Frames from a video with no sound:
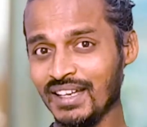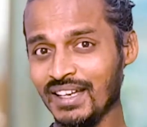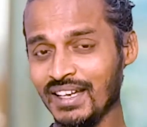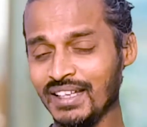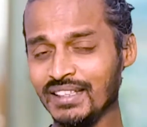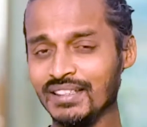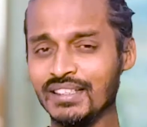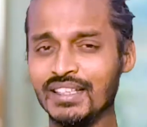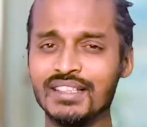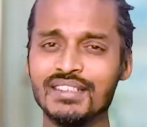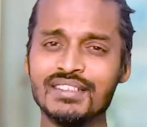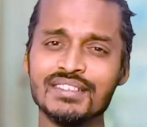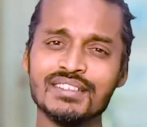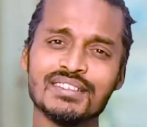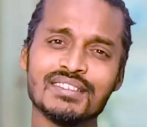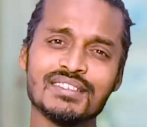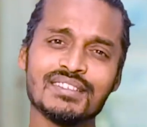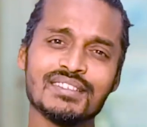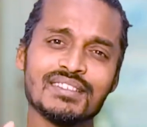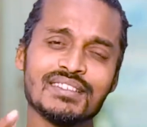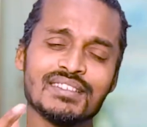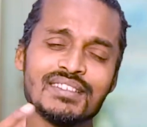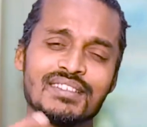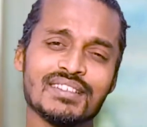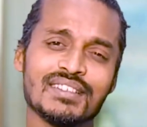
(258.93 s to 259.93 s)
And then
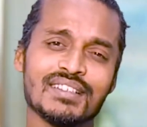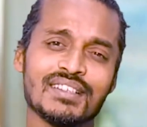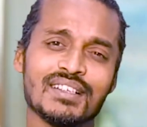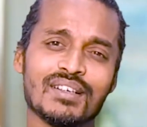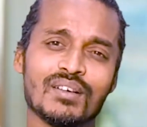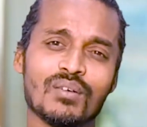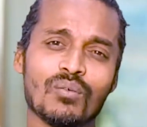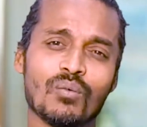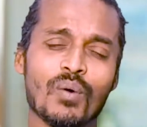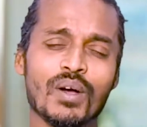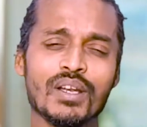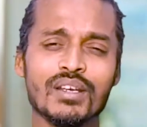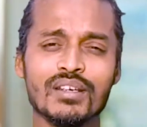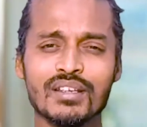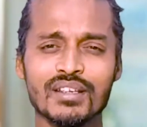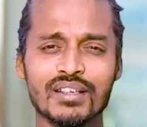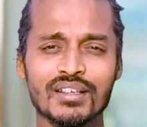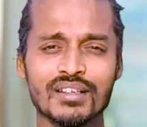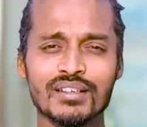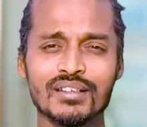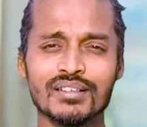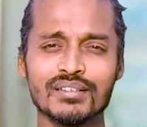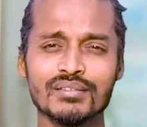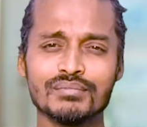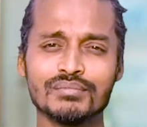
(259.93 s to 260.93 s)
one
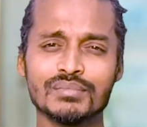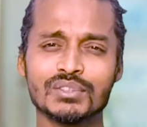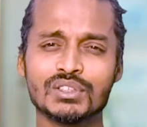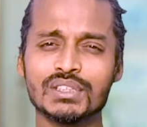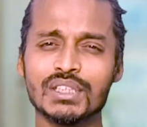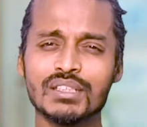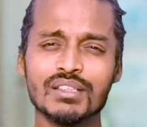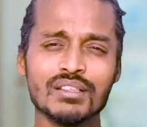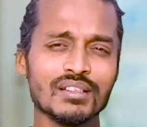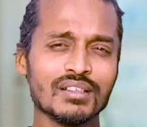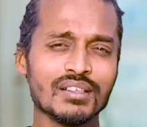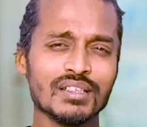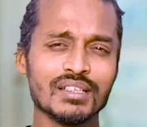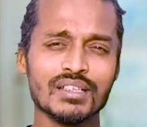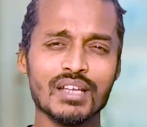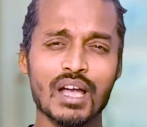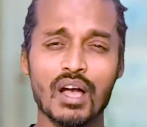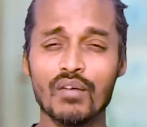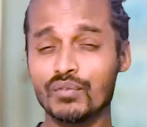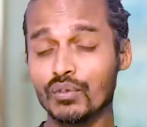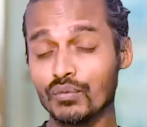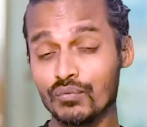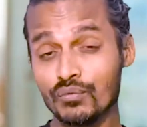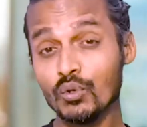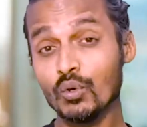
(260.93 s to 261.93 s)
day, suddenly,
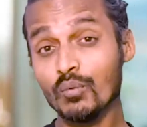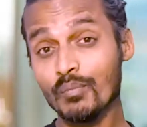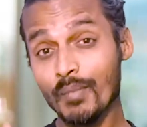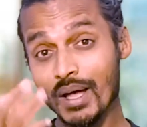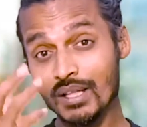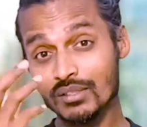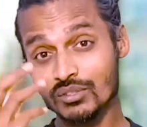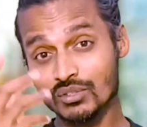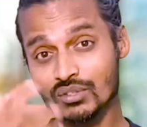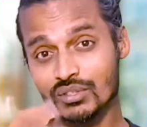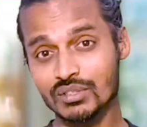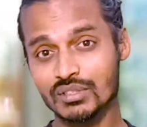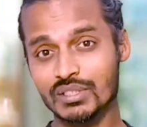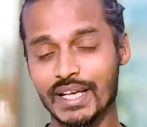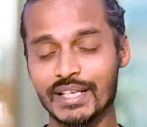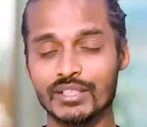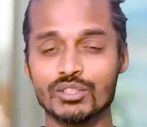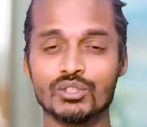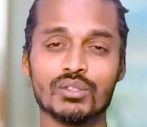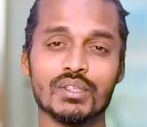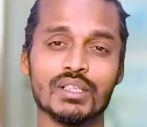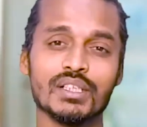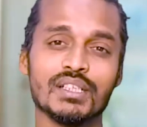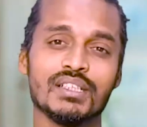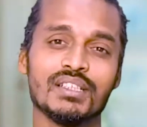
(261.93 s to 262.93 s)
after a few months
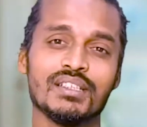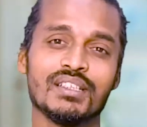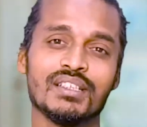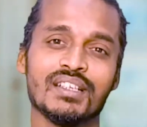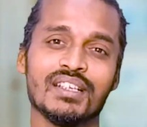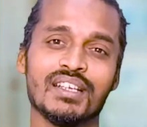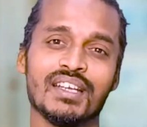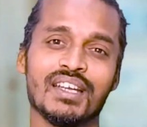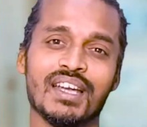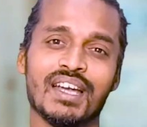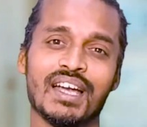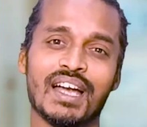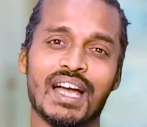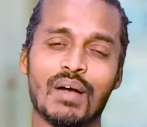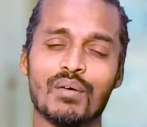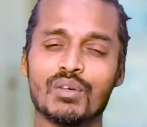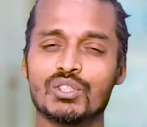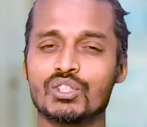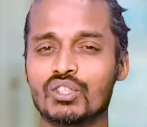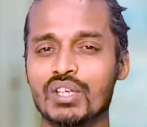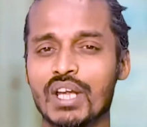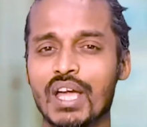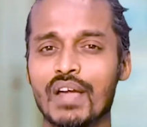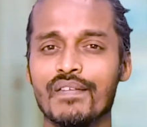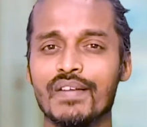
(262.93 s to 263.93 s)
actually, I was
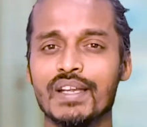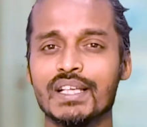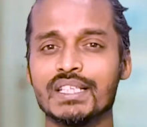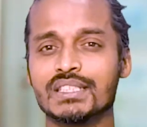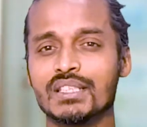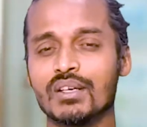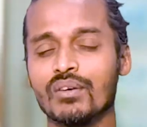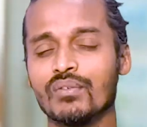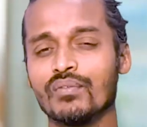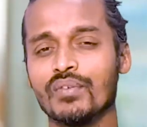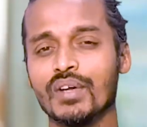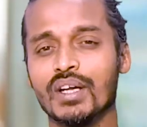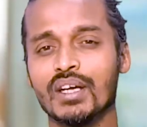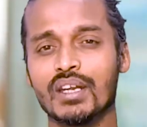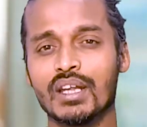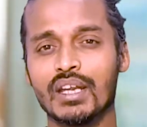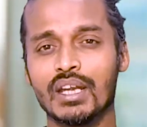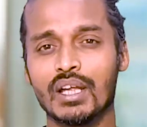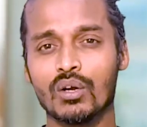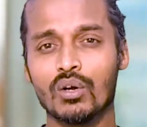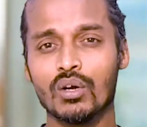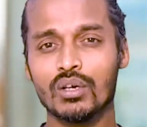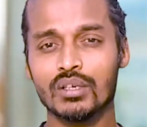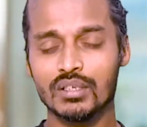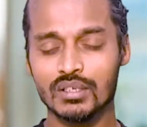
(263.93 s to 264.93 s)
traveling somewhere and
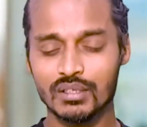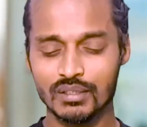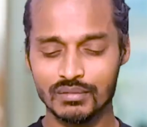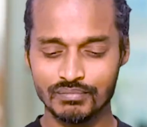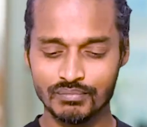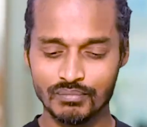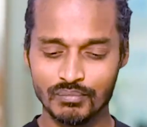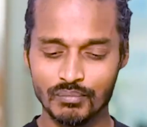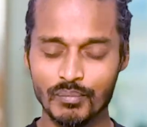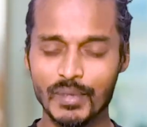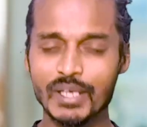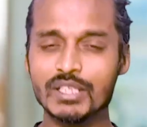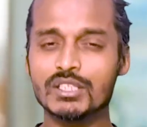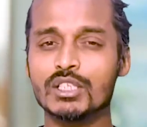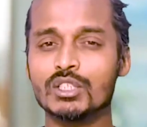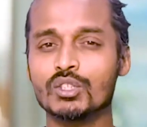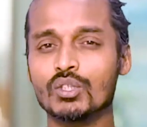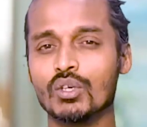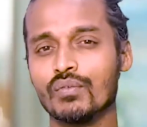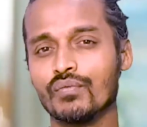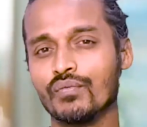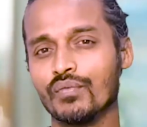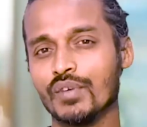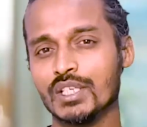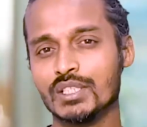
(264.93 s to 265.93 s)
I got a message
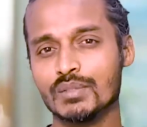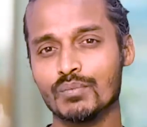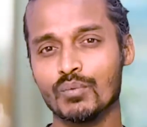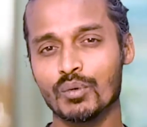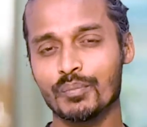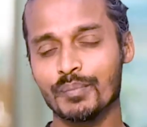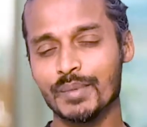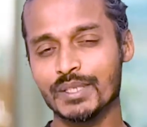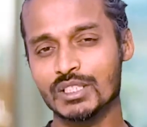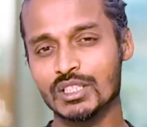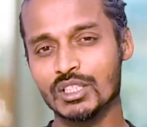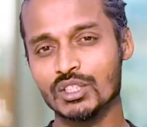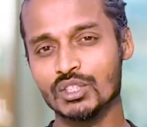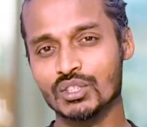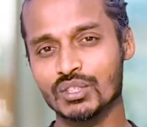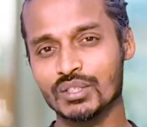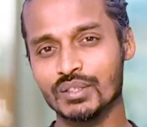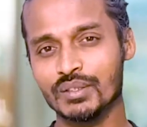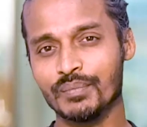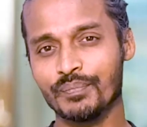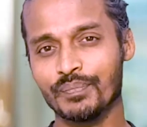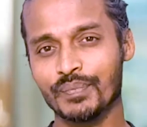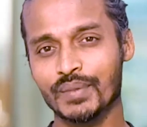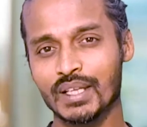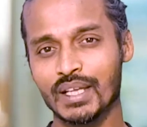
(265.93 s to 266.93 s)
on Facebook
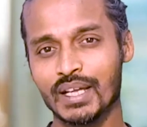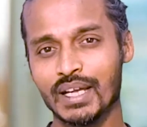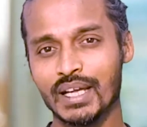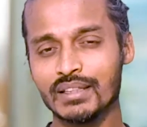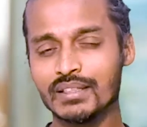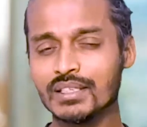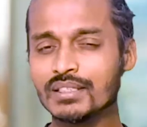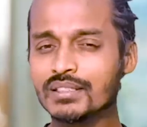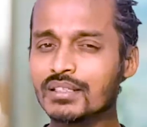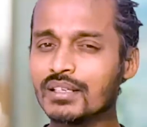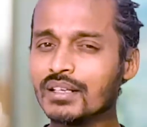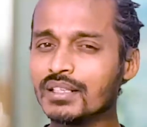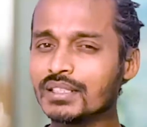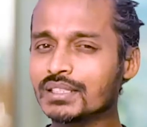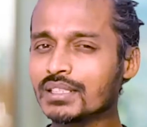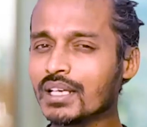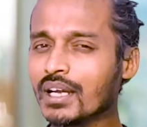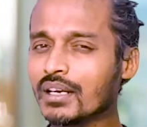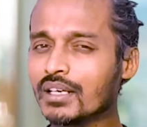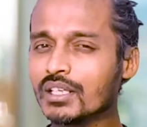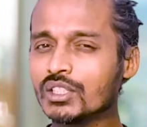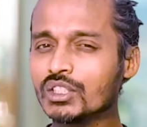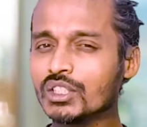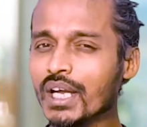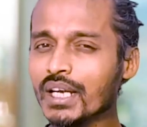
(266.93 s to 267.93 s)
Messenger. And this girl
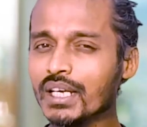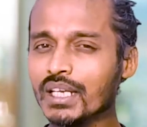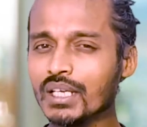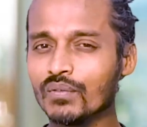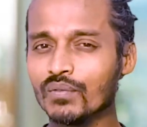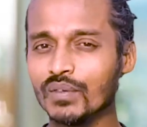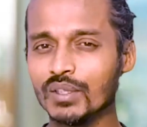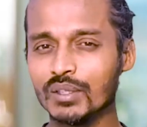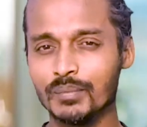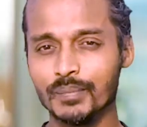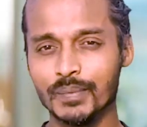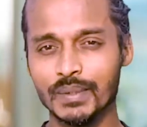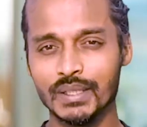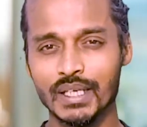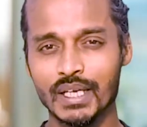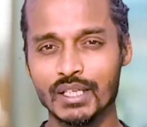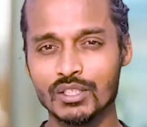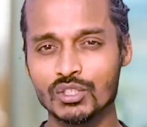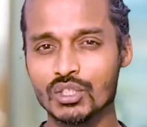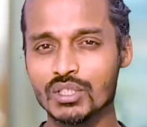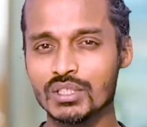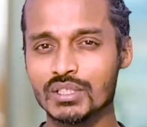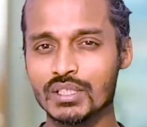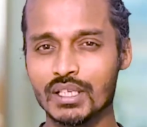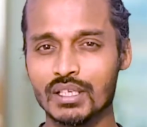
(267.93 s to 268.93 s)
started chatting with me and
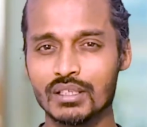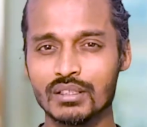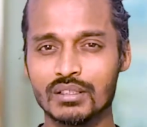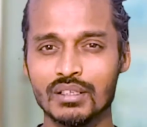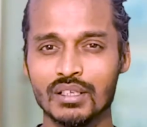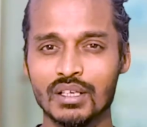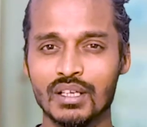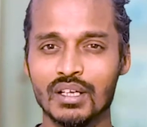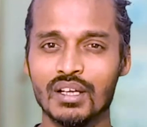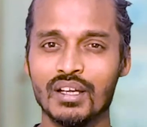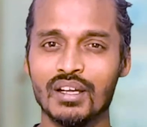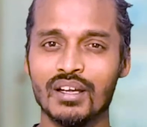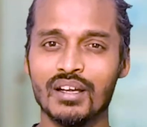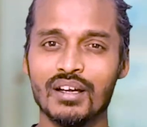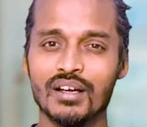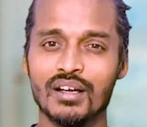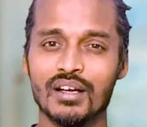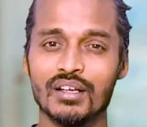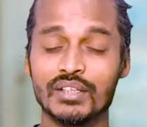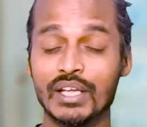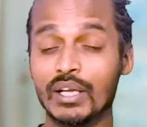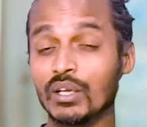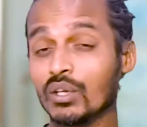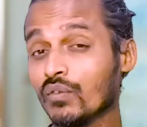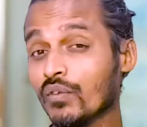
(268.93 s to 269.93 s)
she said,
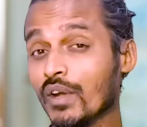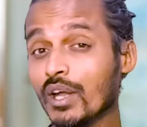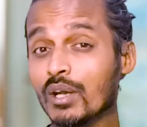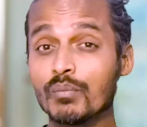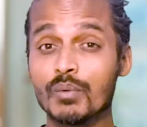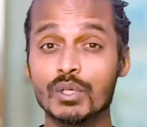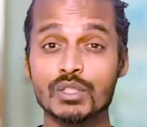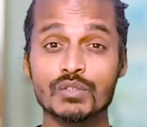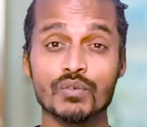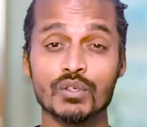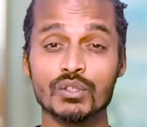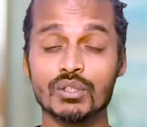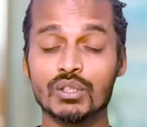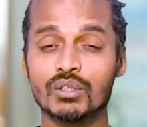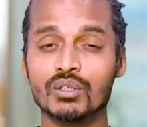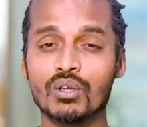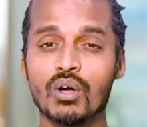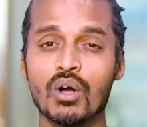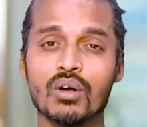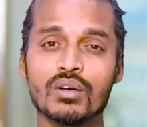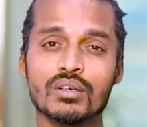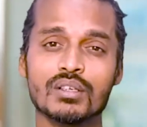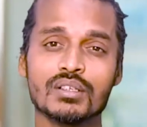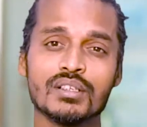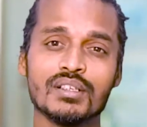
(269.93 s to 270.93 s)
thank you very much for the
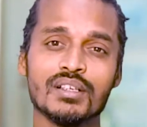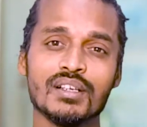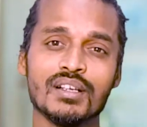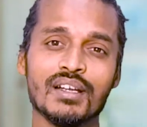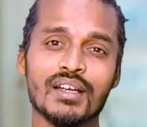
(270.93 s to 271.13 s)
talk.